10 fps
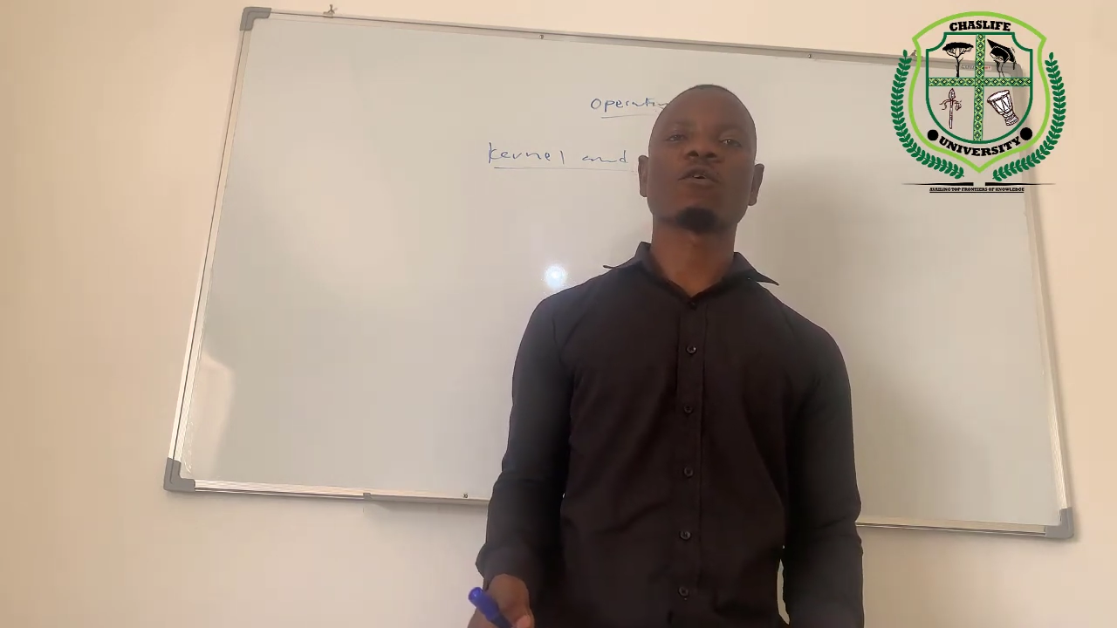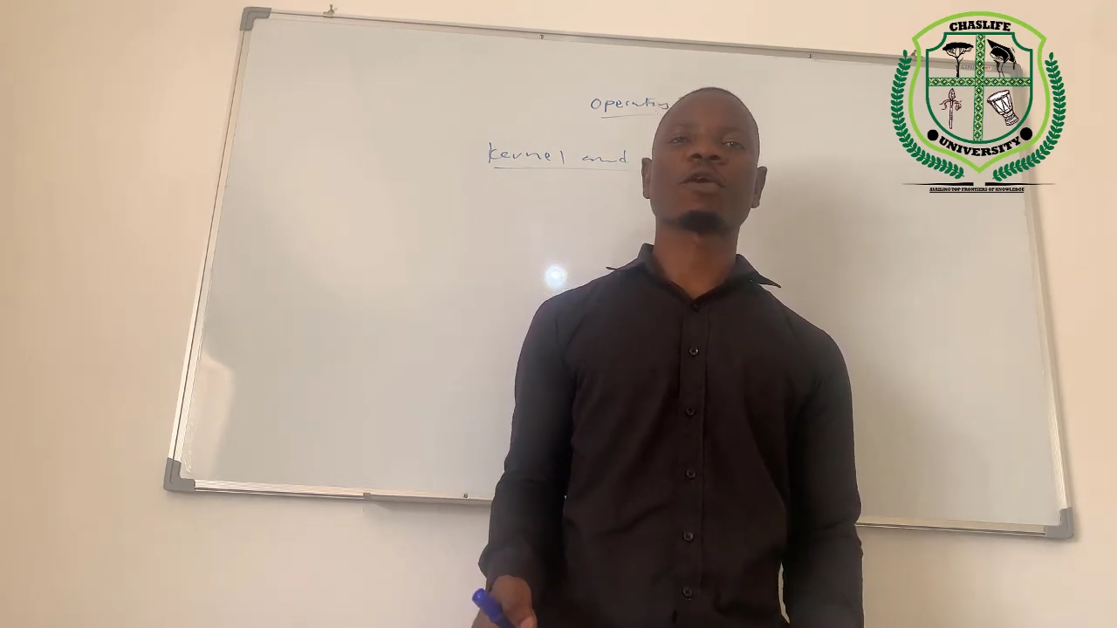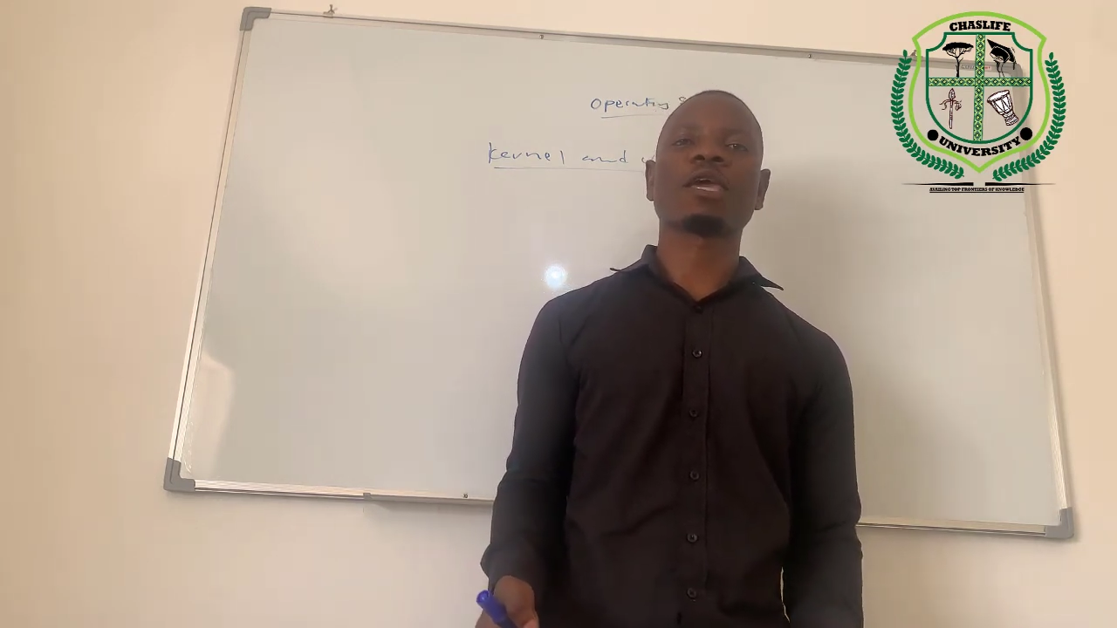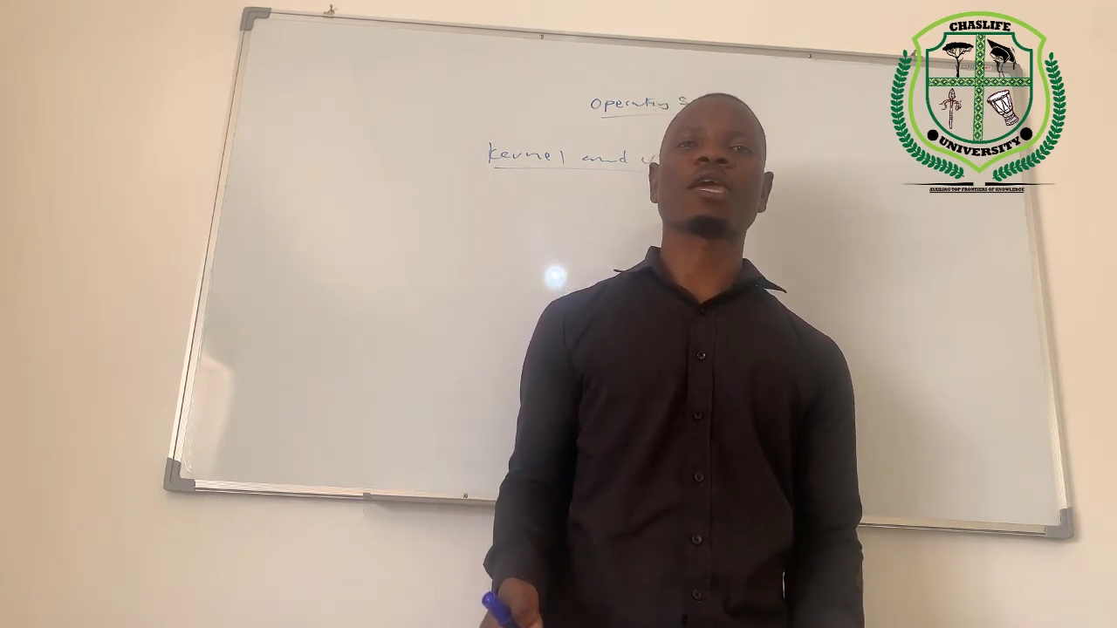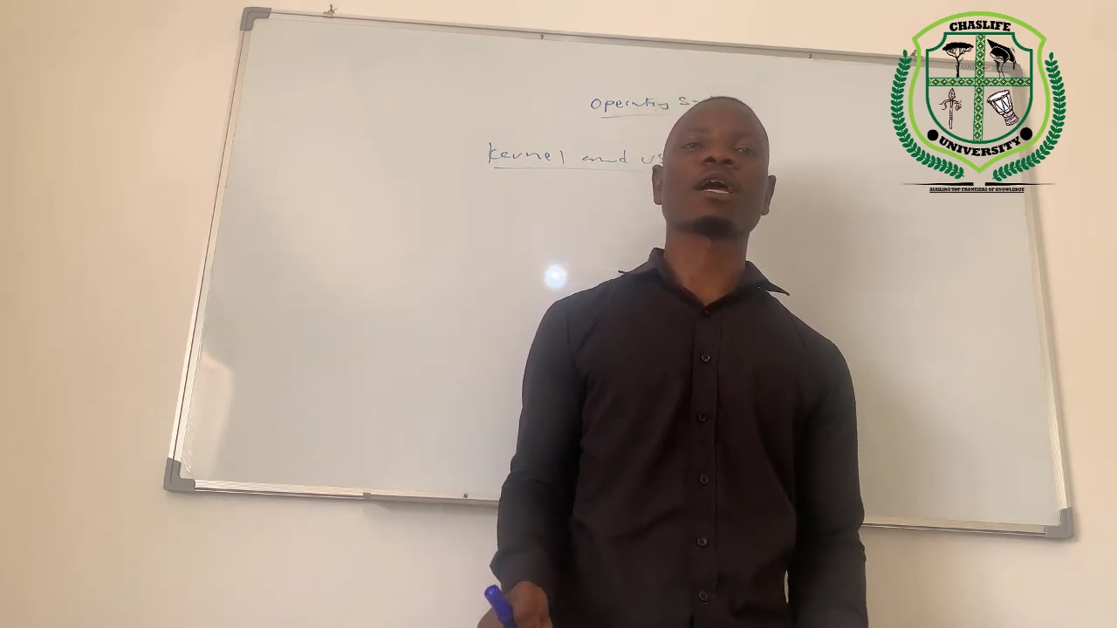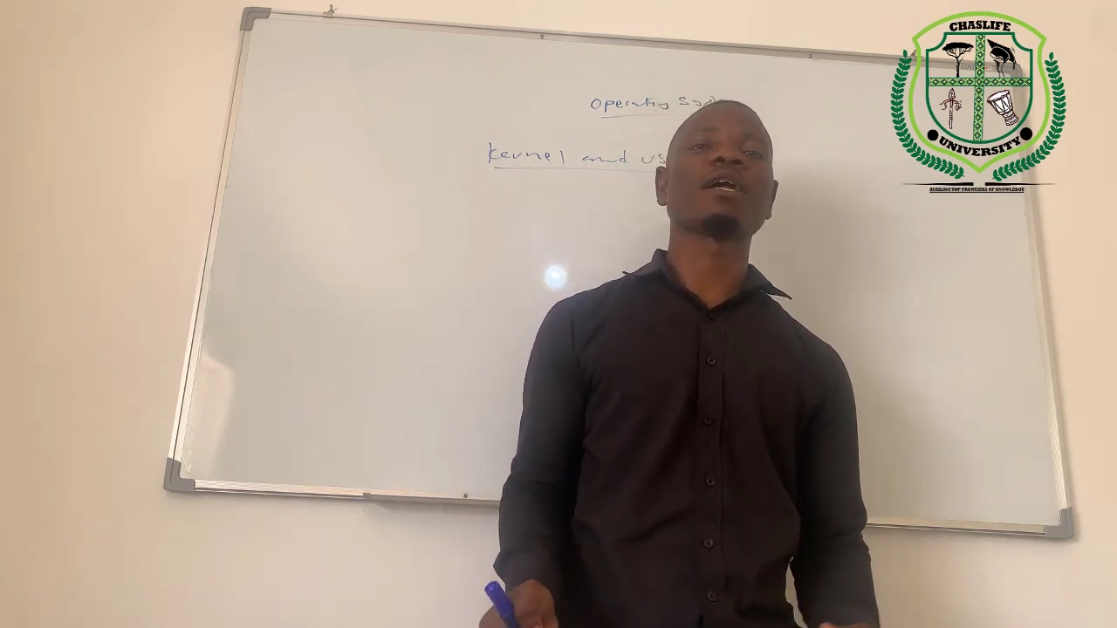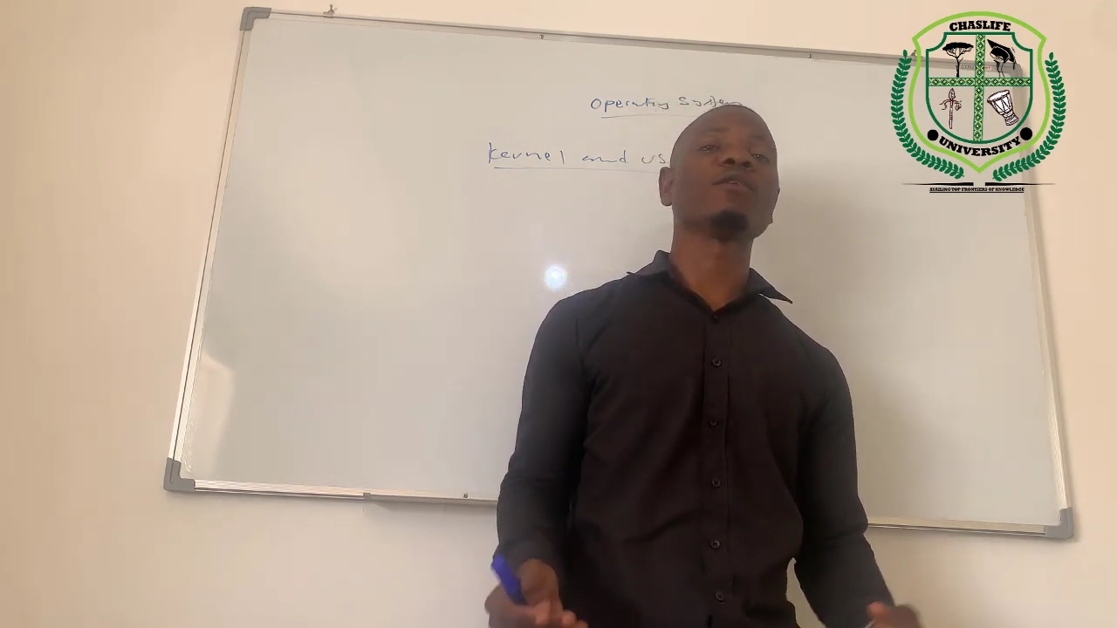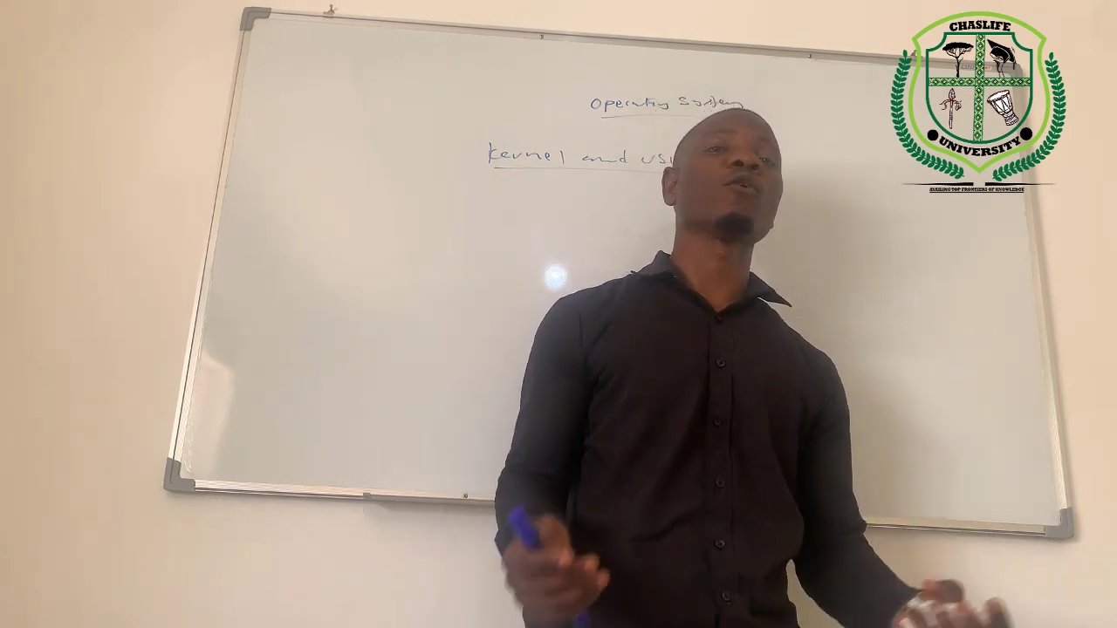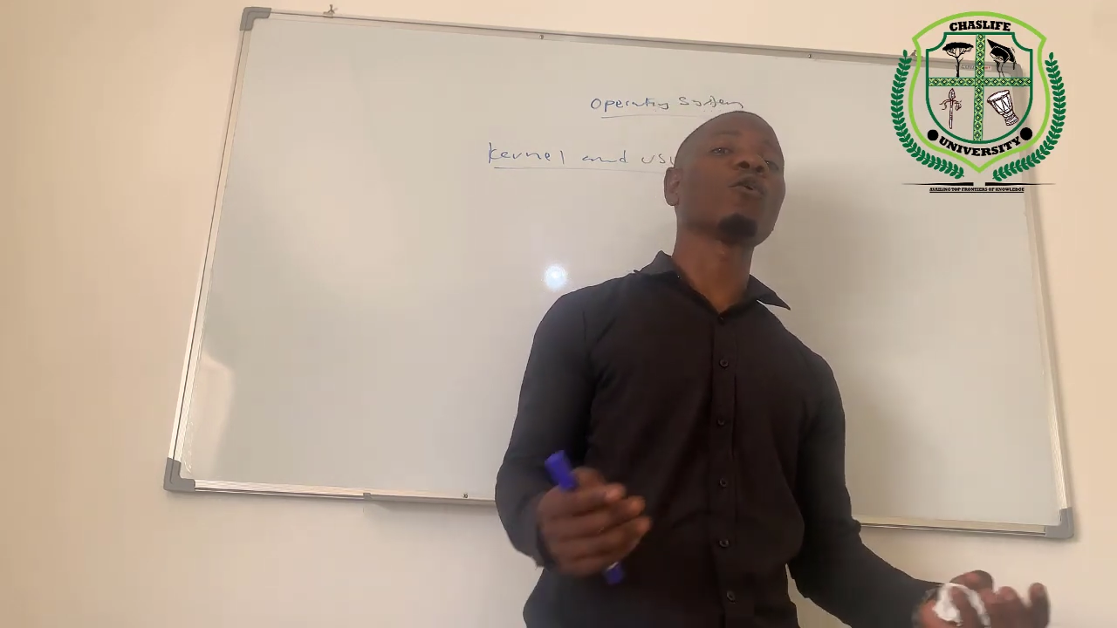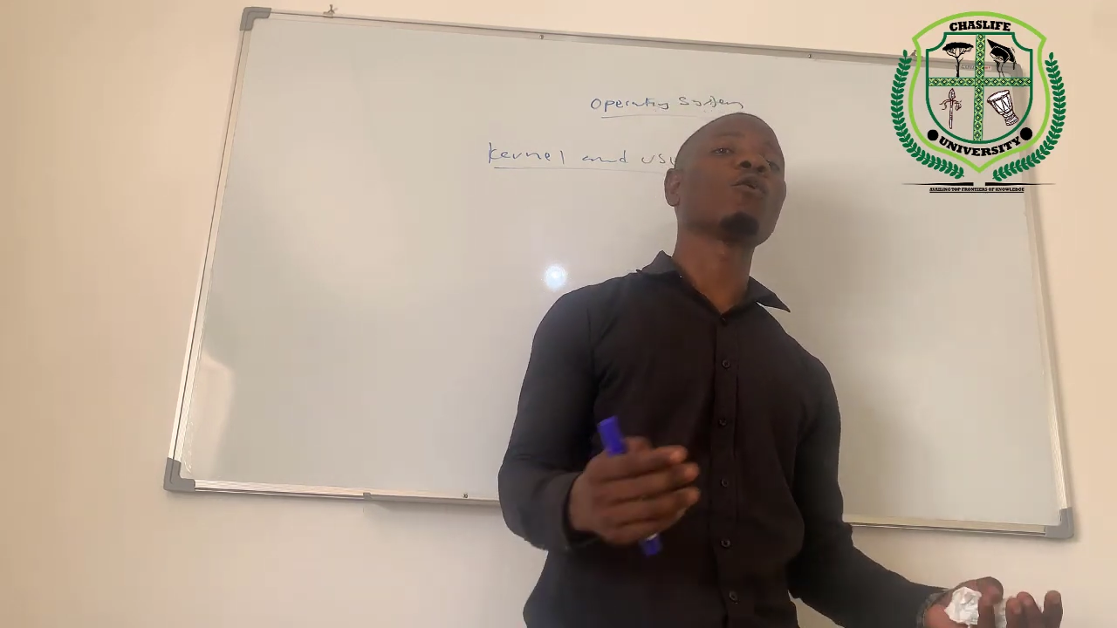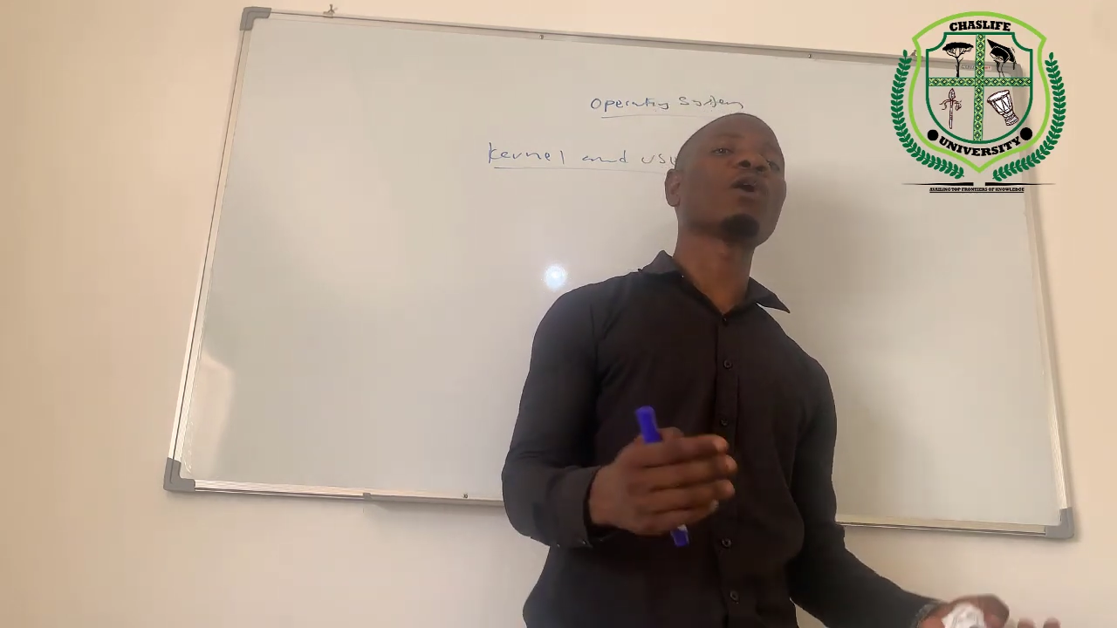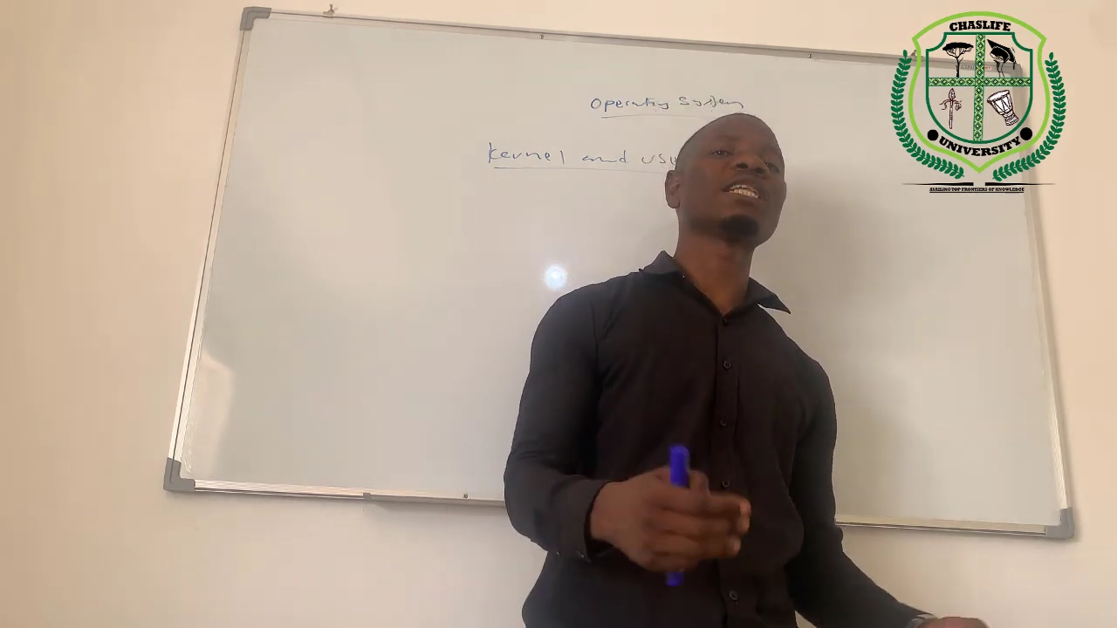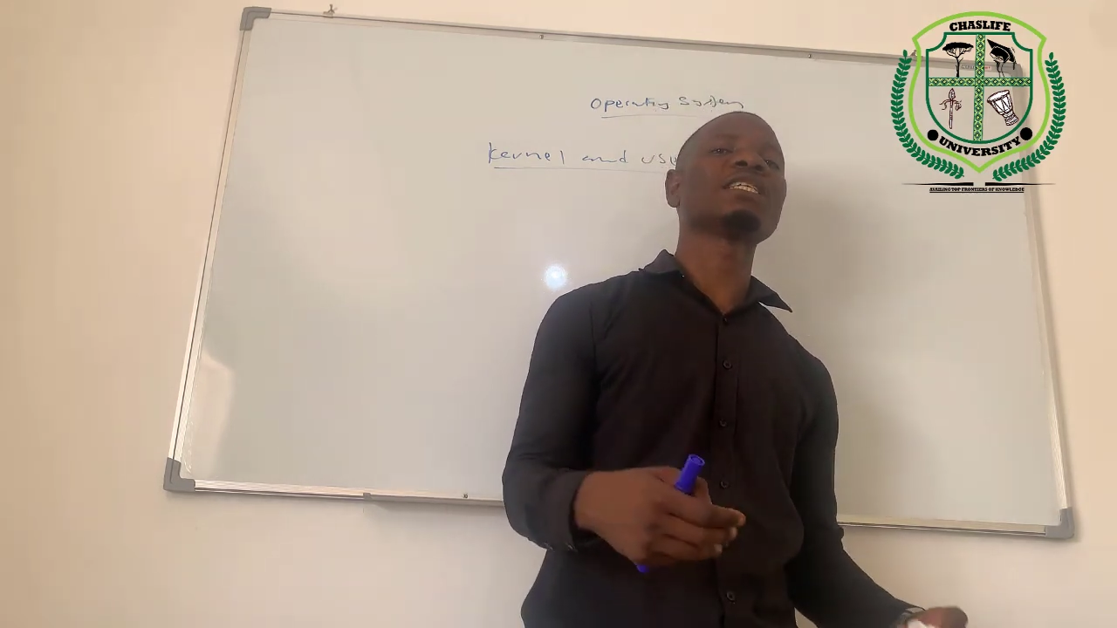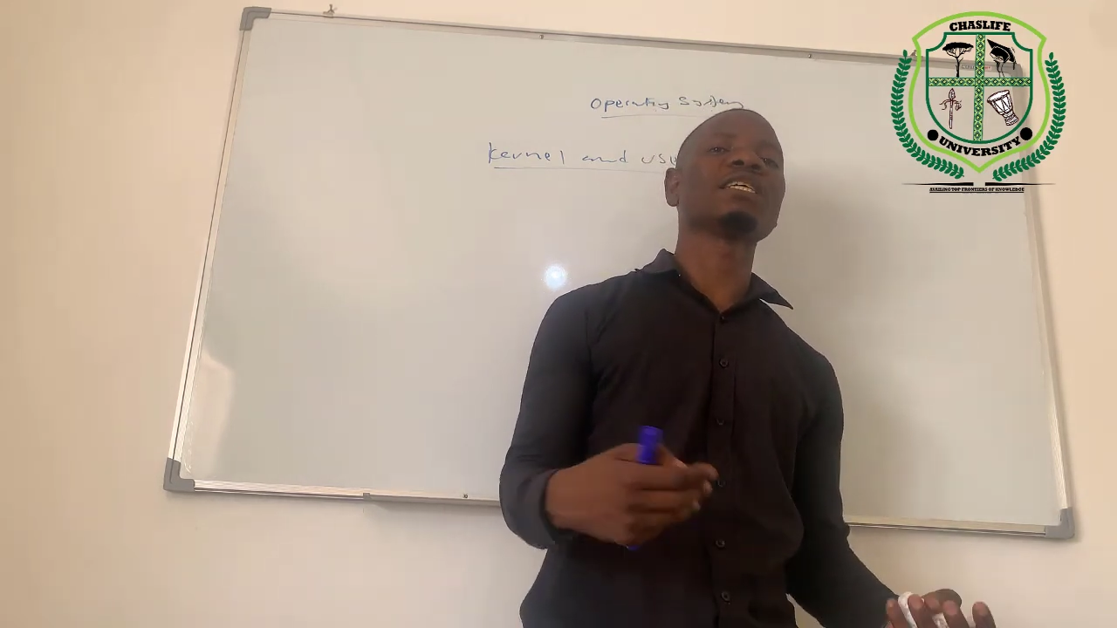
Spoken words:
Okay, or what